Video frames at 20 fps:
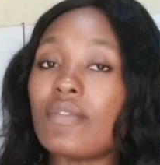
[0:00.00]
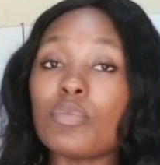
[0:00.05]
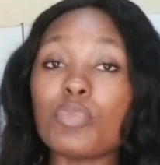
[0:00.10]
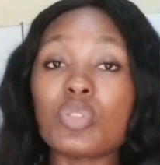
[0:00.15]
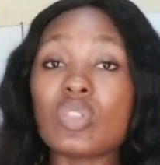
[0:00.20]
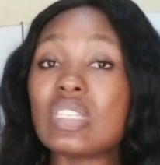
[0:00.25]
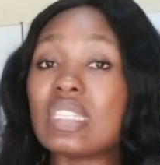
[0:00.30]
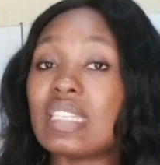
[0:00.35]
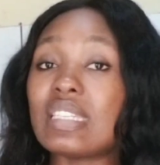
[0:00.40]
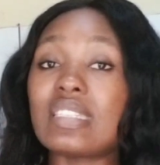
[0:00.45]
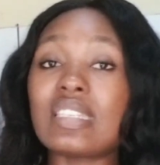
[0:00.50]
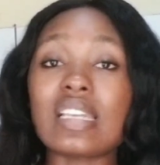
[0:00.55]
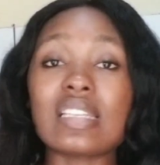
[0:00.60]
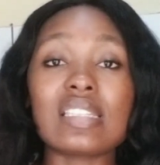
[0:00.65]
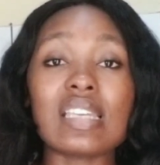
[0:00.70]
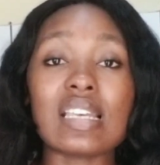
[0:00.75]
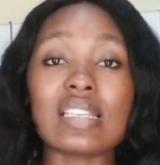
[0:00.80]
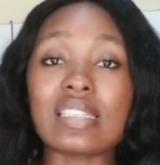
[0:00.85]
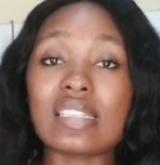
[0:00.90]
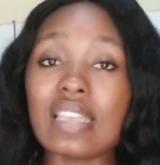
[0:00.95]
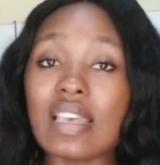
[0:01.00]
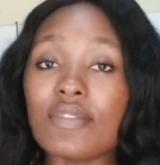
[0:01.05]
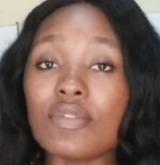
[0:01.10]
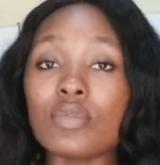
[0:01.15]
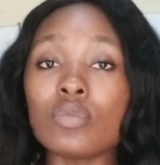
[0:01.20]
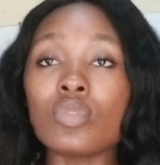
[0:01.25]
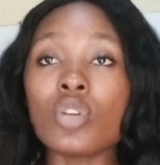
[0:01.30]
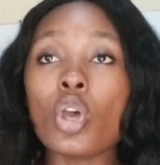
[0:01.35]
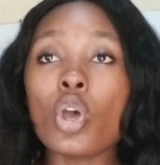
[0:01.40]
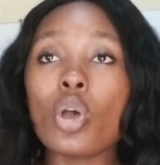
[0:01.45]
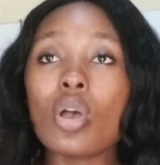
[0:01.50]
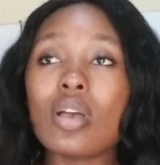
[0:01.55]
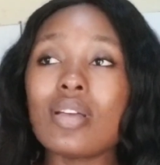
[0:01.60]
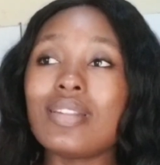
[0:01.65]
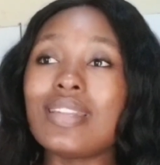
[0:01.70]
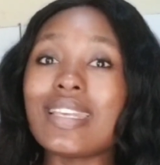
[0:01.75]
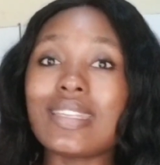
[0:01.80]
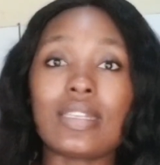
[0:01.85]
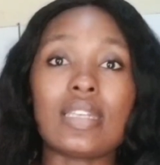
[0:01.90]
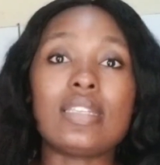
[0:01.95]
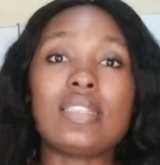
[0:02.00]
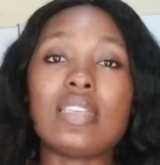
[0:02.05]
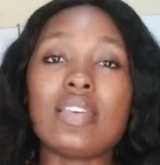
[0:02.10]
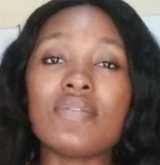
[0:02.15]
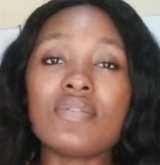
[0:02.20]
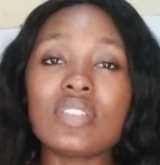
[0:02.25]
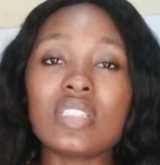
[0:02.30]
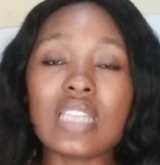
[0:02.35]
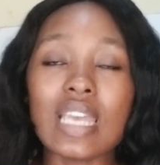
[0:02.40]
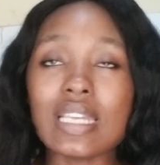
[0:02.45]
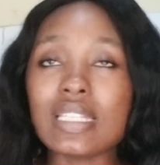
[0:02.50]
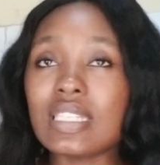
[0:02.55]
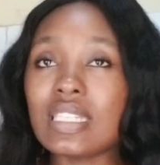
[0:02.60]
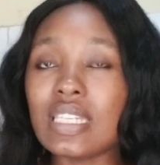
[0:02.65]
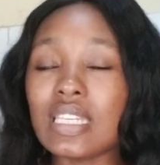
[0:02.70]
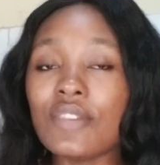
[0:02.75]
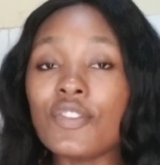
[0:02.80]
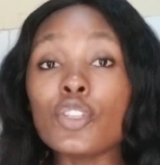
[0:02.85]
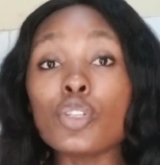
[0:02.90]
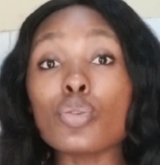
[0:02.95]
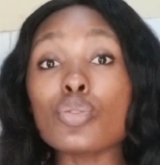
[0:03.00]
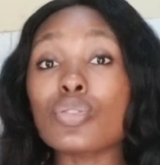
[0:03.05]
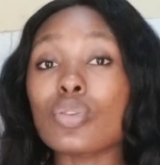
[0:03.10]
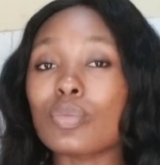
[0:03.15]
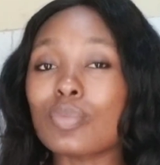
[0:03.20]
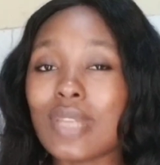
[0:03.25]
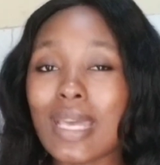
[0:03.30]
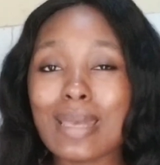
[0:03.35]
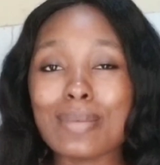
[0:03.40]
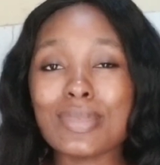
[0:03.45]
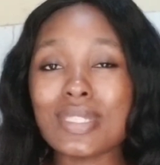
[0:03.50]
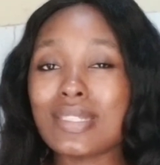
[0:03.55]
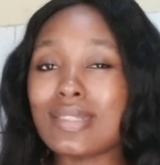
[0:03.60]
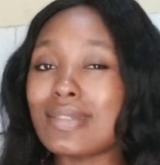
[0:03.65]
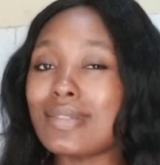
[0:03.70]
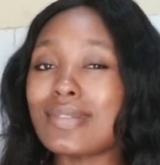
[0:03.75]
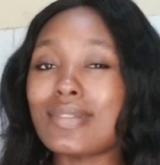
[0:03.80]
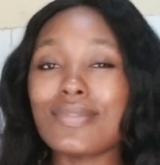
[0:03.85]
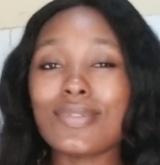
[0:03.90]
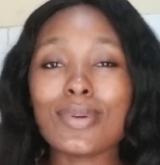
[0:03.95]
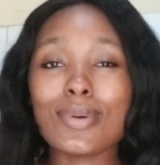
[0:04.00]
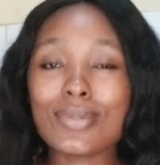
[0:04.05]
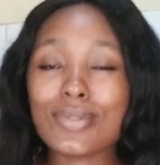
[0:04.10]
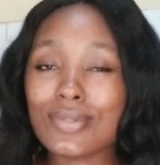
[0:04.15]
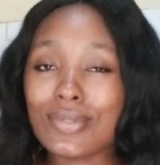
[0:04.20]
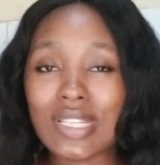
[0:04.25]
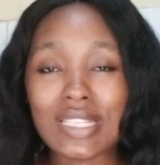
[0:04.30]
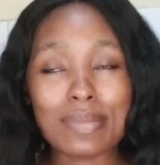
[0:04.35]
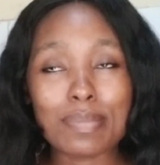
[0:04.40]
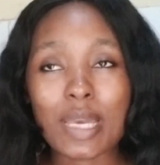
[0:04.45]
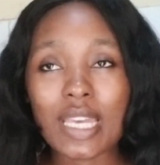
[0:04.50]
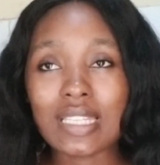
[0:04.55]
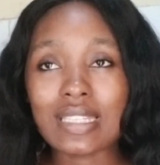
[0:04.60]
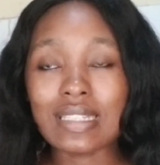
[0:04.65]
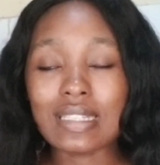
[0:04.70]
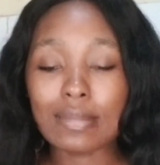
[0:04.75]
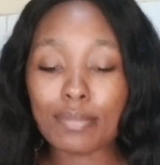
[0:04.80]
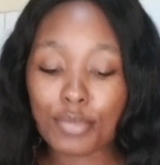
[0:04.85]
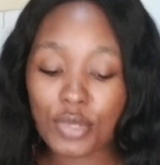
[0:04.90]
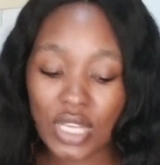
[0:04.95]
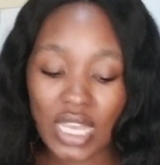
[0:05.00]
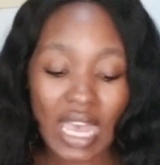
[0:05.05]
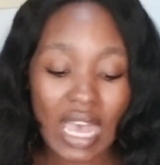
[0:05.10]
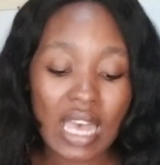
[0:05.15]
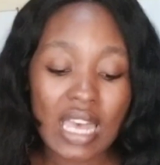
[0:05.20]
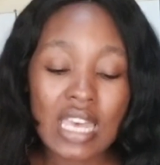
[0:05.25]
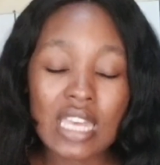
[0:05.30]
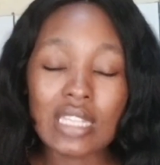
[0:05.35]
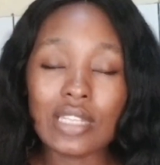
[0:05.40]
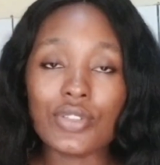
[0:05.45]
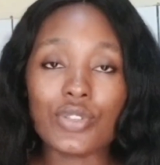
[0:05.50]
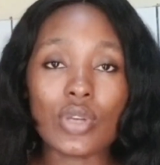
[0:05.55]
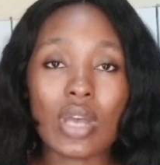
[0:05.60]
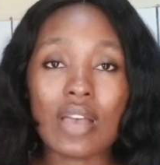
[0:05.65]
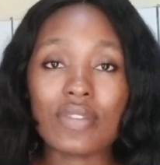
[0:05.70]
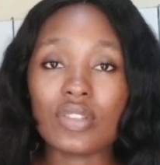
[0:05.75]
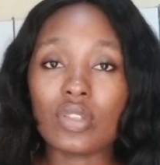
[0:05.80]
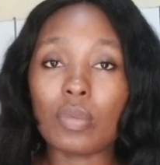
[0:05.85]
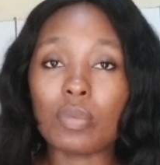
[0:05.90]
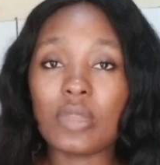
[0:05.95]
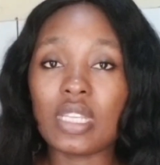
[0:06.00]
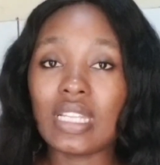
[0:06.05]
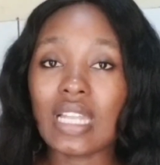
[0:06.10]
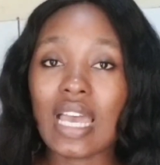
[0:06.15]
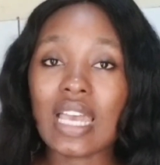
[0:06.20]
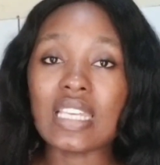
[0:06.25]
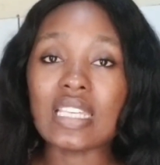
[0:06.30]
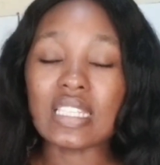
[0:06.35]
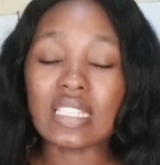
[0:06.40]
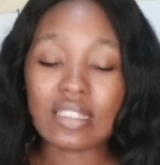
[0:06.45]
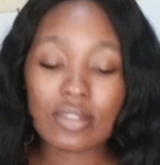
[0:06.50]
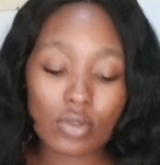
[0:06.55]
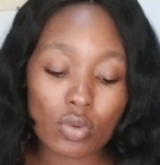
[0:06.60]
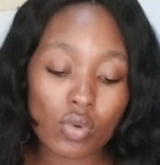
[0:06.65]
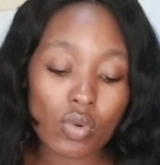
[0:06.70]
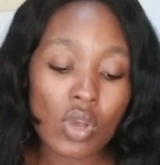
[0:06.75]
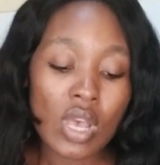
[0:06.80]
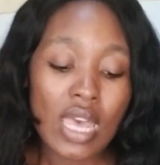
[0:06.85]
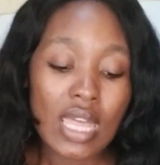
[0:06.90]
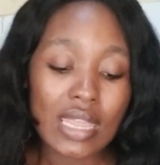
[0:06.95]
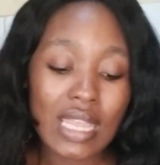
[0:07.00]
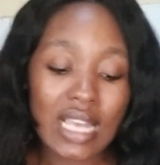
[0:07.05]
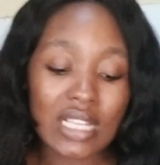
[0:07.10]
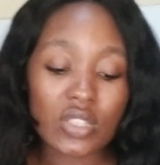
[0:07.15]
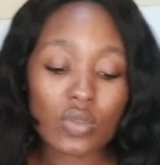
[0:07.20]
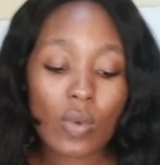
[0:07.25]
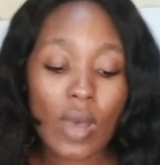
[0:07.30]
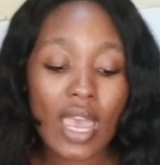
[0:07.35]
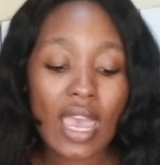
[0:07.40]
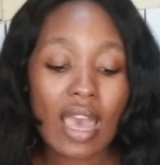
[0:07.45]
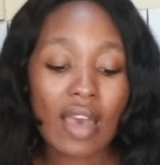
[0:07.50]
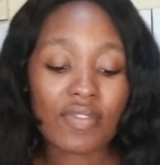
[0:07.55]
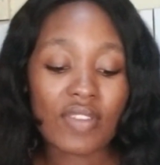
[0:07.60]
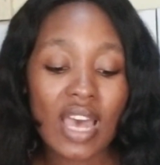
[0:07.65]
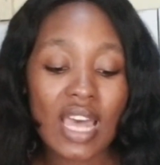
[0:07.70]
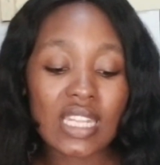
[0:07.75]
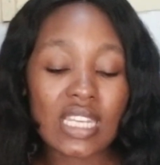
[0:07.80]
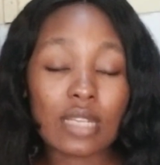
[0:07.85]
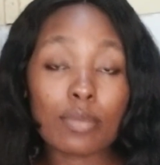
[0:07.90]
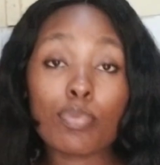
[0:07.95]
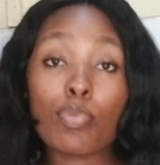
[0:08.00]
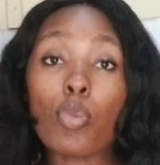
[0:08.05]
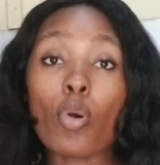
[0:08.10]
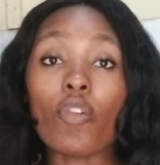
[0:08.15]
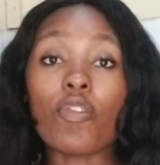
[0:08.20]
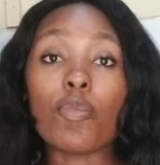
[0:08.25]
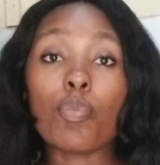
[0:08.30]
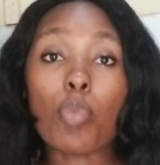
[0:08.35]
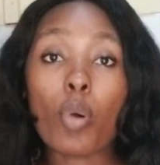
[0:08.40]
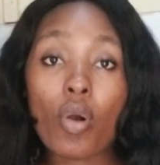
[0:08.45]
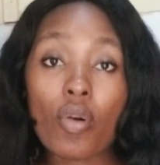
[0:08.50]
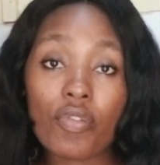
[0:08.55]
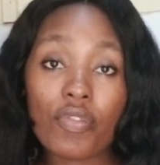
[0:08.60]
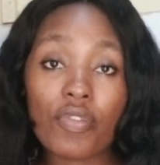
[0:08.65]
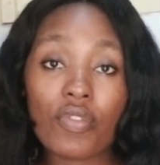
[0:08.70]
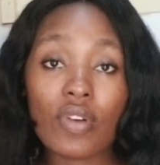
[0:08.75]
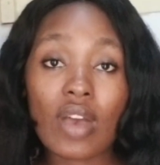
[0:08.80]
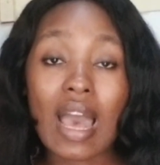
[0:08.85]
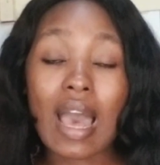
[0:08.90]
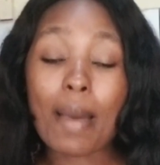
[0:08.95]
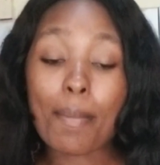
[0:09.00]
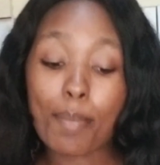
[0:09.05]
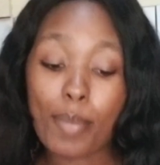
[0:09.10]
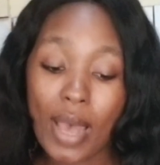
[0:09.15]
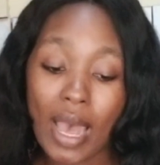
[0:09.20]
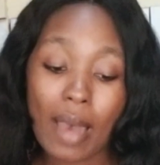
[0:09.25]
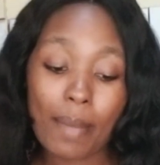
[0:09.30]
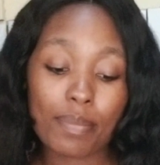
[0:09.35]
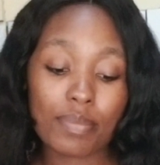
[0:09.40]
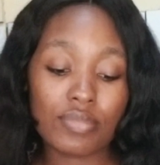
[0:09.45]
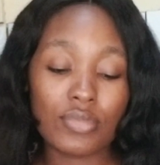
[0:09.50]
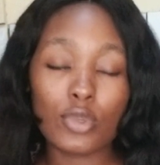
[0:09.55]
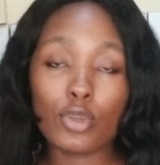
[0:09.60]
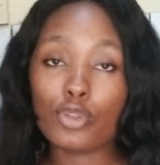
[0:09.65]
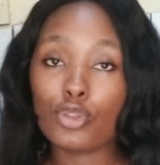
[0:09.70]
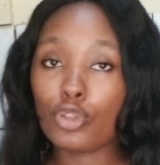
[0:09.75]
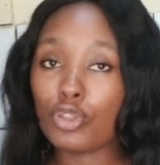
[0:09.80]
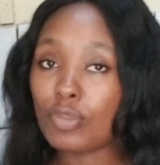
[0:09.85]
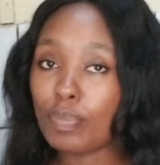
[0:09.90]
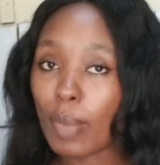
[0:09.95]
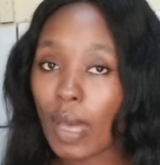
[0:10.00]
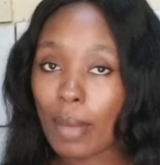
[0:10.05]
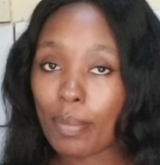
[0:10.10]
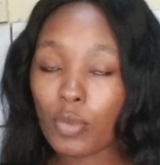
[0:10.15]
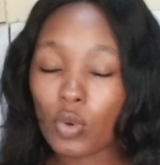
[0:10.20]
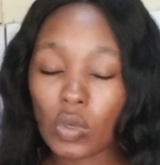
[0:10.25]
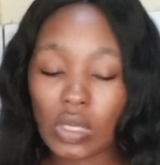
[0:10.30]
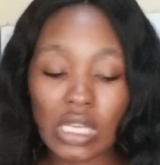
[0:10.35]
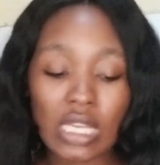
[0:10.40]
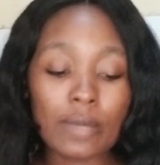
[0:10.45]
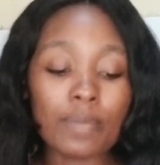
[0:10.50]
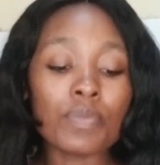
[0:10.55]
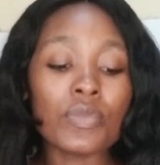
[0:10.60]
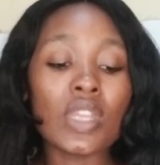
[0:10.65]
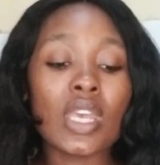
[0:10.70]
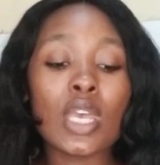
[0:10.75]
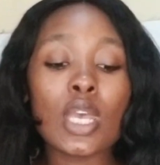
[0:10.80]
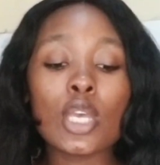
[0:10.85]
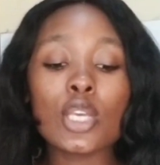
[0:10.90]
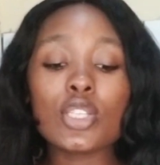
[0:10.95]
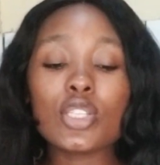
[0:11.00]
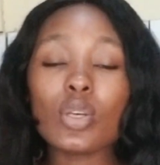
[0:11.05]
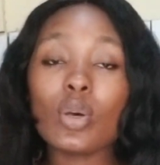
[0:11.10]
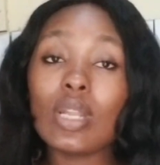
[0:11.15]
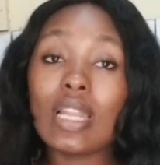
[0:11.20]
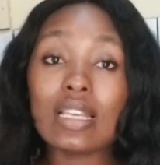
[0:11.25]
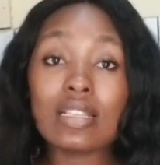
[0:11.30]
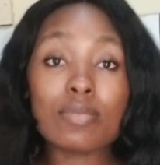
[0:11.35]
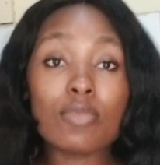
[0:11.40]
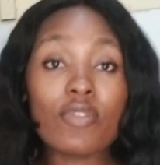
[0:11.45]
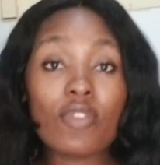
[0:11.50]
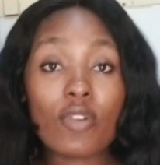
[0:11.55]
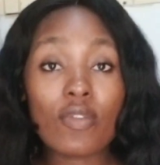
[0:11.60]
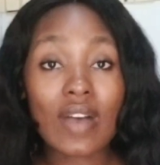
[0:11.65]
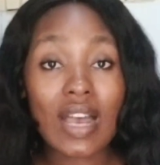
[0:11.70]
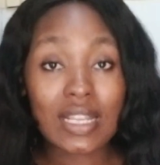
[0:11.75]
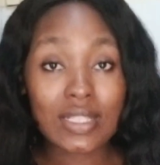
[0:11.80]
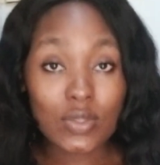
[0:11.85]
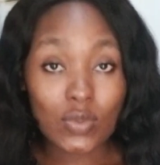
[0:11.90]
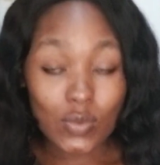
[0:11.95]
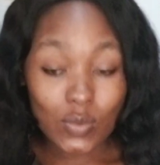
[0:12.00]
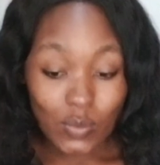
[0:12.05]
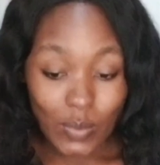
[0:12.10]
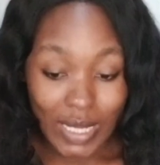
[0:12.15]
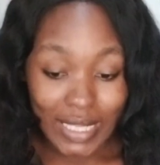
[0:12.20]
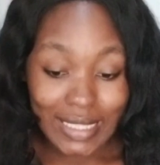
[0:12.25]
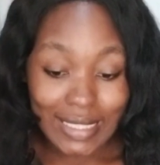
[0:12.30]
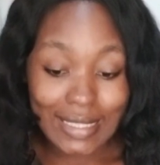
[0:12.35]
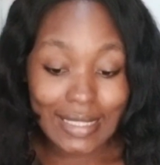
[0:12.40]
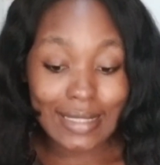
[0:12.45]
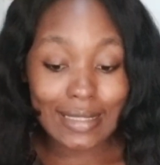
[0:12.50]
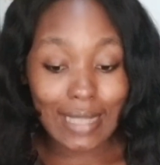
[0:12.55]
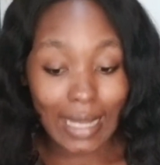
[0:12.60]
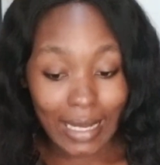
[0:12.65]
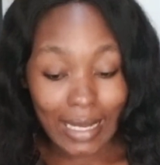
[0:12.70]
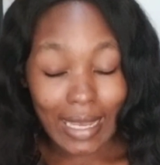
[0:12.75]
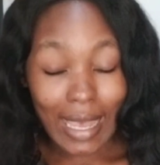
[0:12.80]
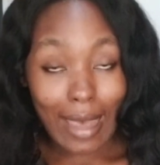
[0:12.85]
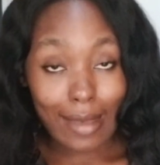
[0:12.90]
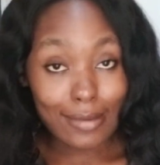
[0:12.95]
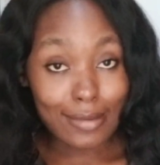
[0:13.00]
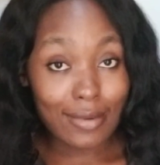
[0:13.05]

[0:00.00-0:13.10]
between 6:30 and 7, late at 7:30, even though sometimes it's difficult to respect it. But yeah, they should have something that is, so that's why I've added puff puff and pap, not just pap. Okay, so let's move over to Wednesday. Are you